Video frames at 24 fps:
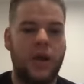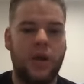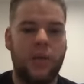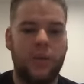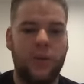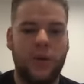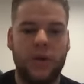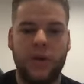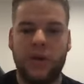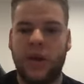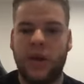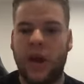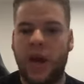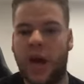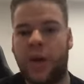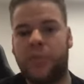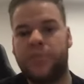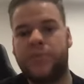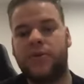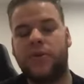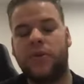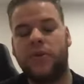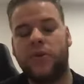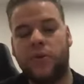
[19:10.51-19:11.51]
World
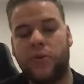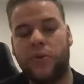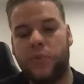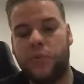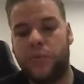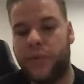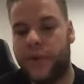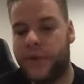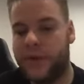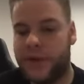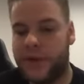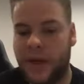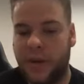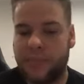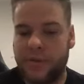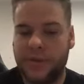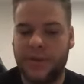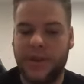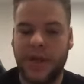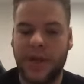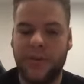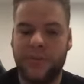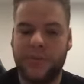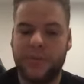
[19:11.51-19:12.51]
Cups or World
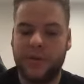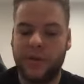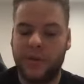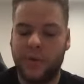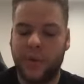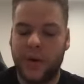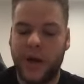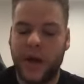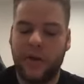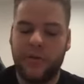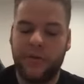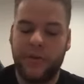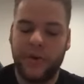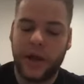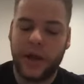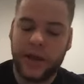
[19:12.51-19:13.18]
Championships or whatever.